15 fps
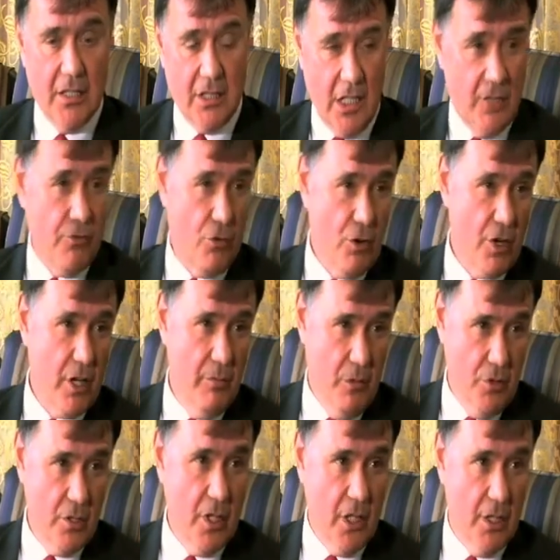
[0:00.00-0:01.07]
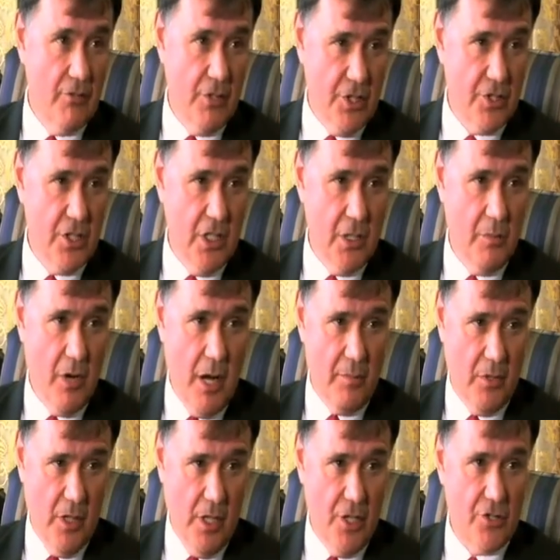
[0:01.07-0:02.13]
teeth for a community, for the senior
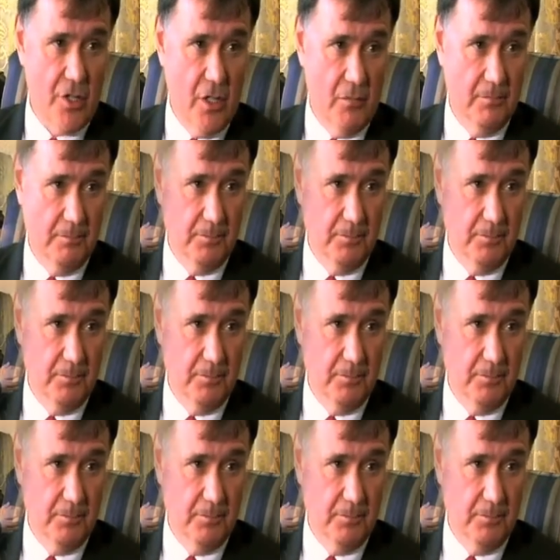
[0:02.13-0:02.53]
population.